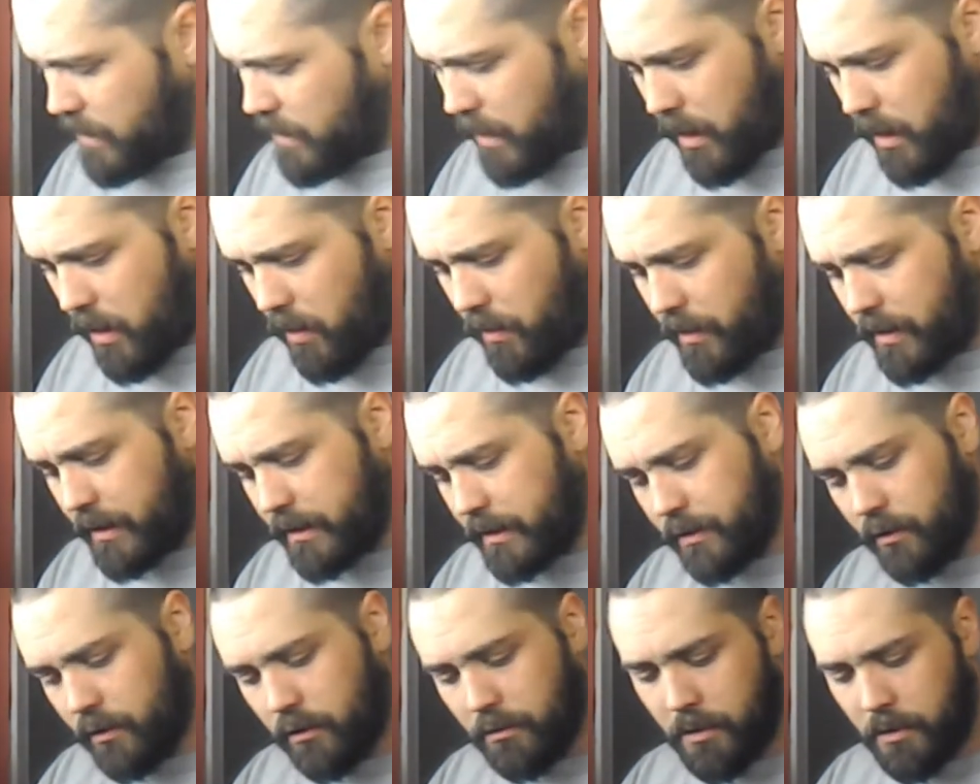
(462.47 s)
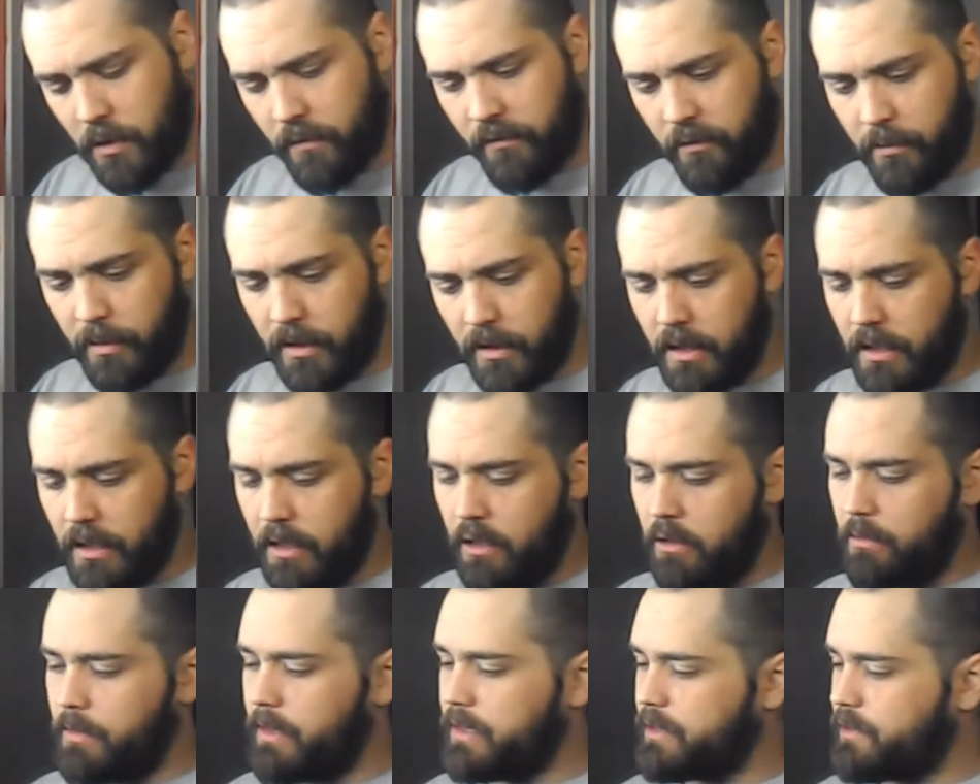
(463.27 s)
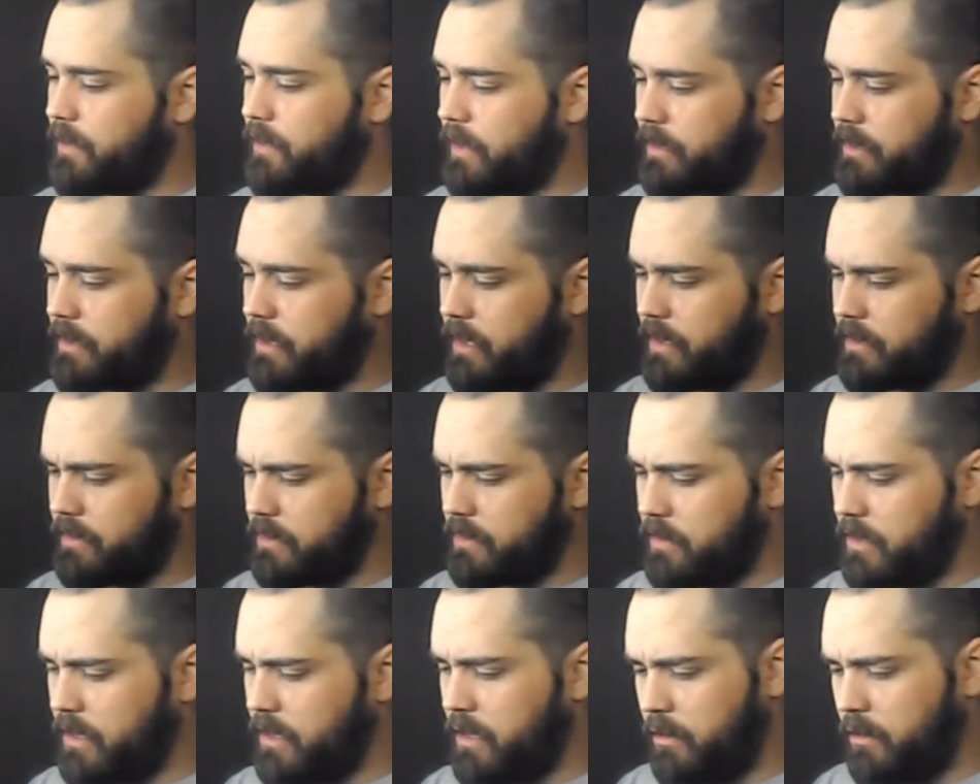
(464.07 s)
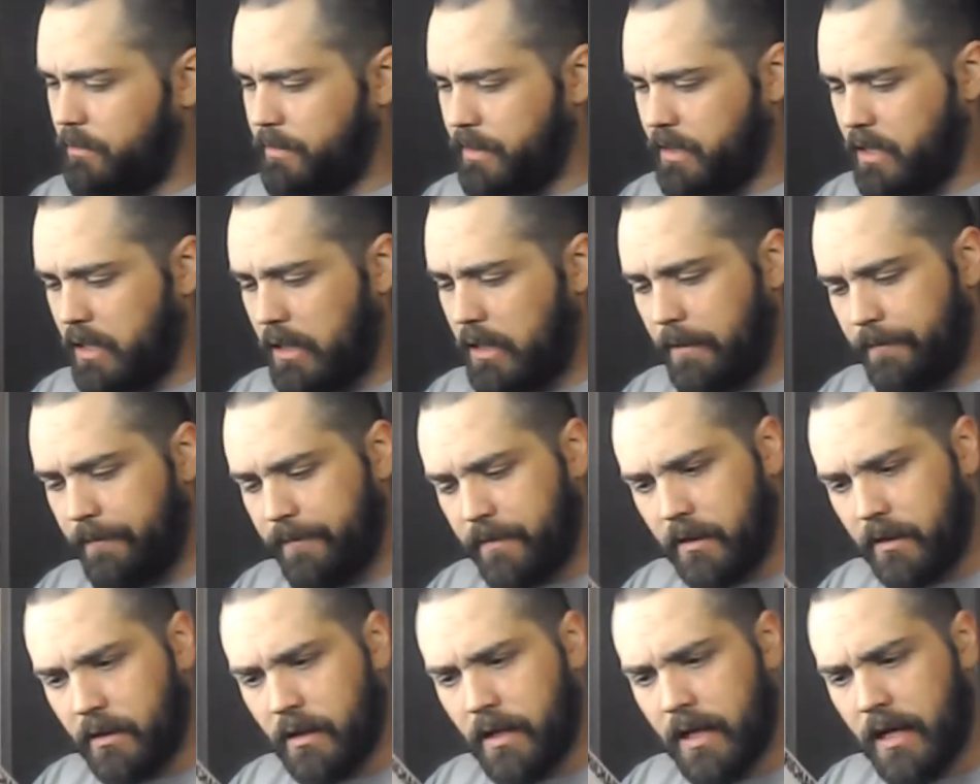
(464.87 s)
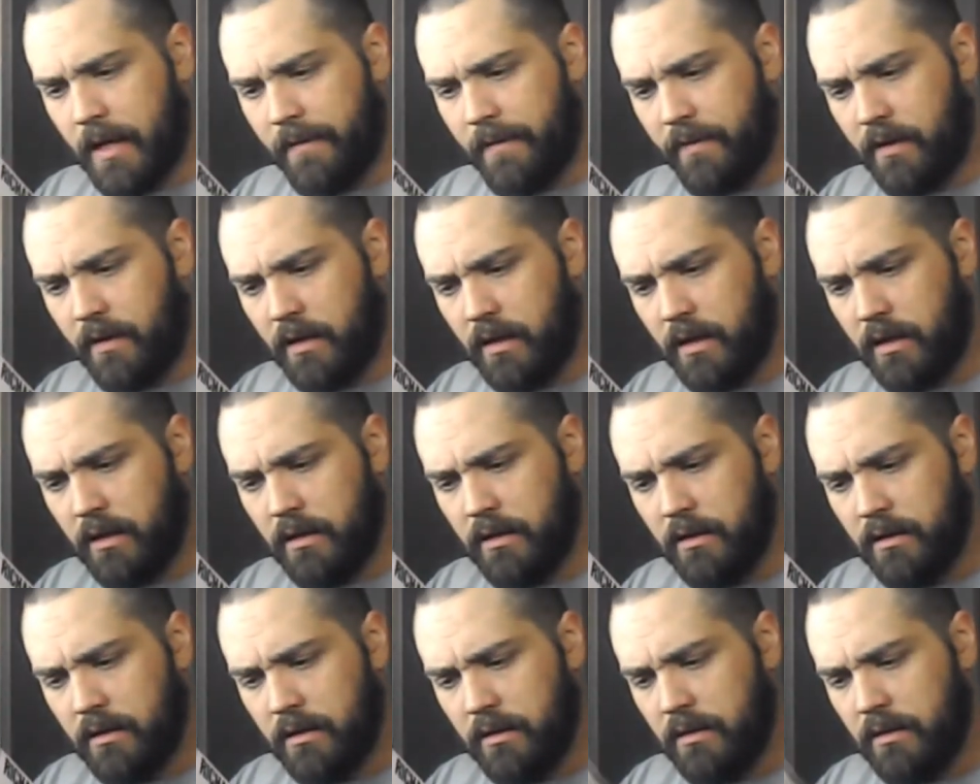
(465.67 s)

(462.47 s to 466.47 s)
Oh, and it's a removable helmet, so I can take his little helmet off and he'll have